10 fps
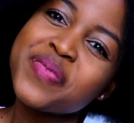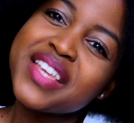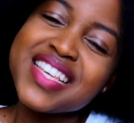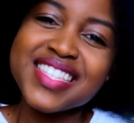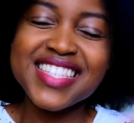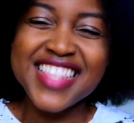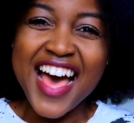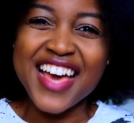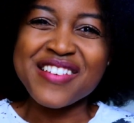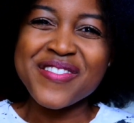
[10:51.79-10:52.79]
Is this
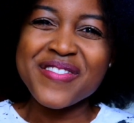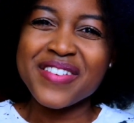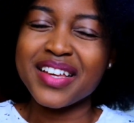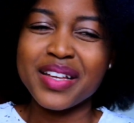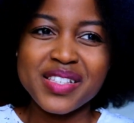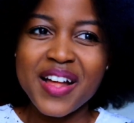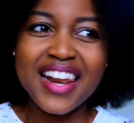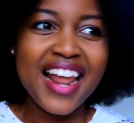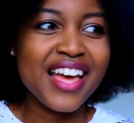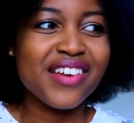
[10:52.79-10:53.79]
life? It's not
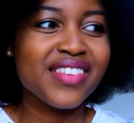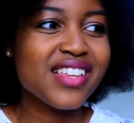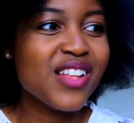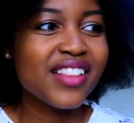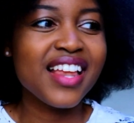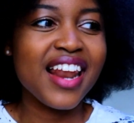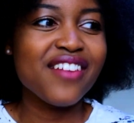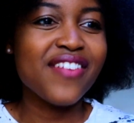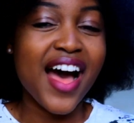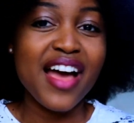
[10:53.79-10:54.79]
life. That's not the
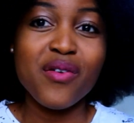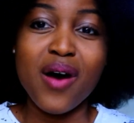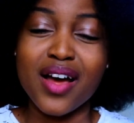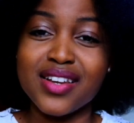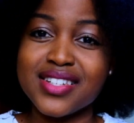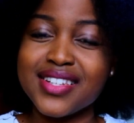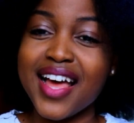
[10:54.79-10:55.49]
life I want.